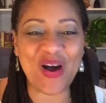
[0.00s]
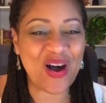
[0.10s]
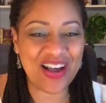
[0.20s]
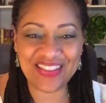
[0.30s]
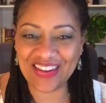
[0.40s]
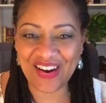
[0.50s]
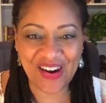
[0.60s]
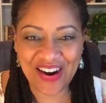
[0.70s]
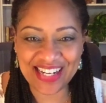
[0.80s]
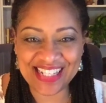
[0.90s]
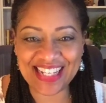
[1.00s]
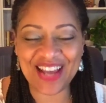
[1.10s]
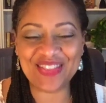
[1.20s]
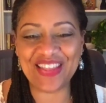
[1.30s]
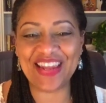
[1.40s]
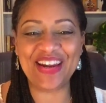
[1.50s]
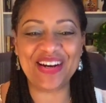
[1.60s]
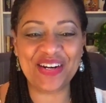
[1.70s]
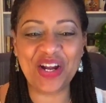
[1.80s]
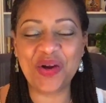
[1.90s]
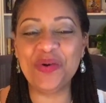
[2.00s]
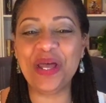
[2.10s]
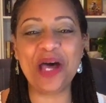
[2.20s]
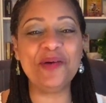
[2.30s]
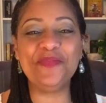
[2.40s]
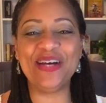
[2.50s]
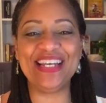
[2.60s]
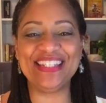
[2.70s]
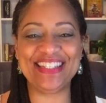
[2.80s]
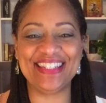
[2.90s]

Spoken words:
all the artists out there who help us